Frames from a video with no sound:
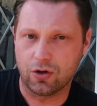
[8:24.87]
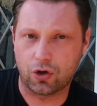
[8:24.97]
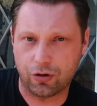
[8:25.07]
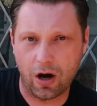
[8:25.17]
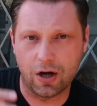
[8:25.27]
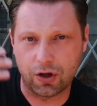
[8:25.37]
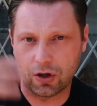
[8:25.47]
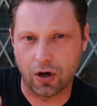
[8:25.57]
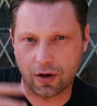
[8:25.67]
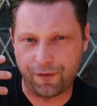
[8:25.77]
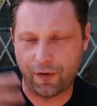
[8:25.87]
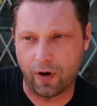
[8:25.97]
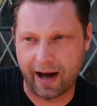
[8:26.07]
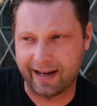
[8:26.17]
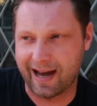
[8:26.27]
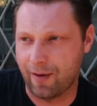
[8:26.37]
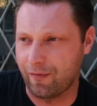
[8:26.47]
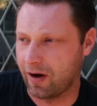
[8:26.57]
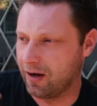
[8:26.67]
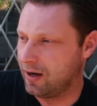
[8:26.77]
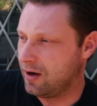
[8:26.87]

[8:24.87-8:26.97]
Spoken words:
trying to look for a camera